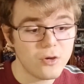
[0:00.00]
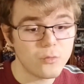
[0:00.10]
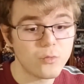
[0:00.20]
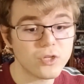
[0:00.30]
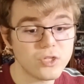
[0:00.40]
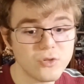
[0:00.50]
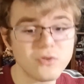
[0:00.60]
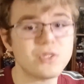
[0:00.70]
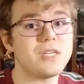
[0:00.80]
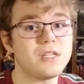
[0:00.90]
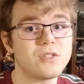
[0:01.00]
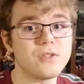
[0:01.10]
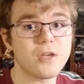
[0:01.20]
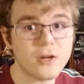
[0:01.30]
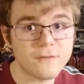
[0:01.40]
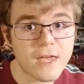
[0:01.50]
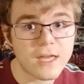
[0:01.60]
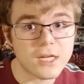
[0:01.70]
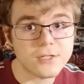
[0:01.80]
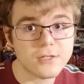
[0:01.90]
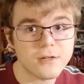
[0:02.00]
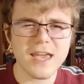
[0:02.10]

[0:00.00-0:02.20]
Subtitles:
were using to their advantage.